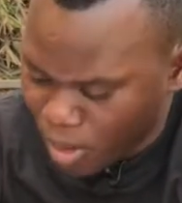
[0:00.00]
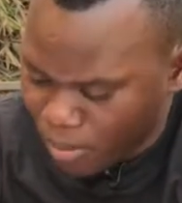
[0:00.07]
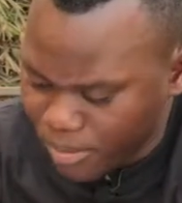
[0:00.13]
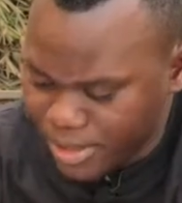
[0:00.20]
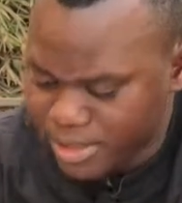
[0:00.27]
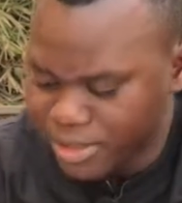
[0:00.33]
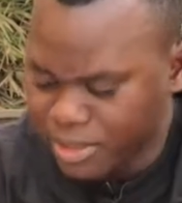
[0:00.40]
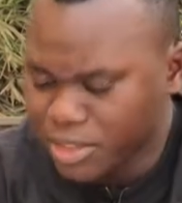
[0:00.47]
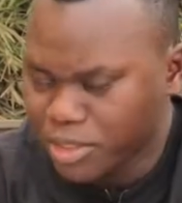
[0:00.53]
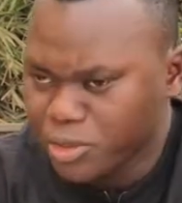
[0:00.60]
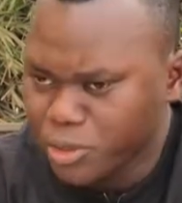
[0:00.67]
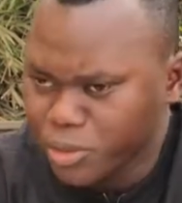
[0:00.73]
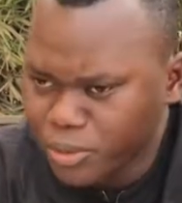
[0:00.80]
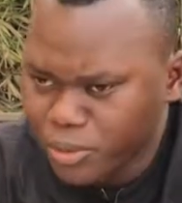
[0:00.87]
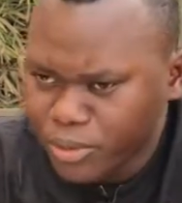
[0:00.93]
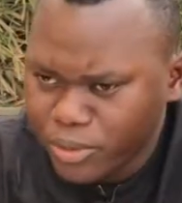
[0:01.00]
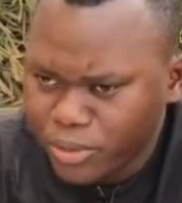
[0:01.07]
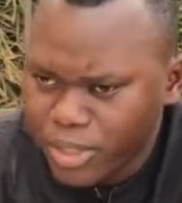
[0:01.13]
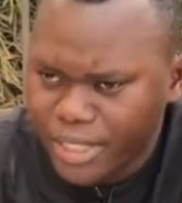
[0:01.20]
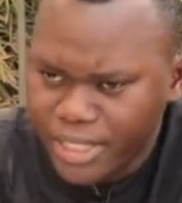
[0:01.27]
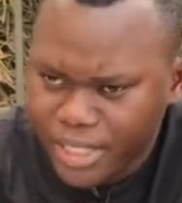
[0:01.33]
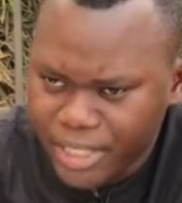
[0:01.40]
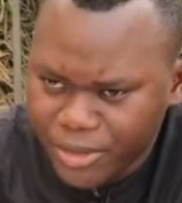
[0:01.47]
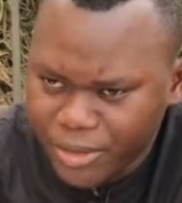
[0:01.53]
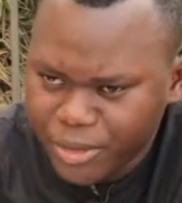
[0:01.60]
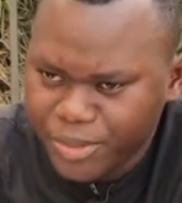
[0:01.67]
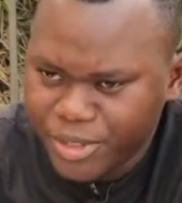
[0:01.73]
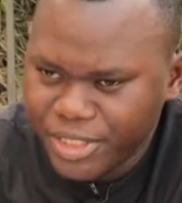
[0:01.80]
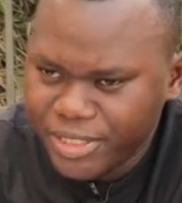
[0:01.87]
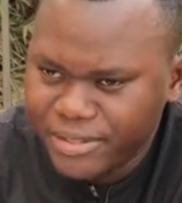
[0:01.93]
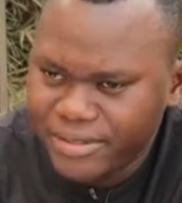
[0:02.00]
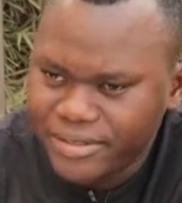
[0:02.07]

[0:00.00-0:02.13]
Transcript: based in Kisumu and Nairobi,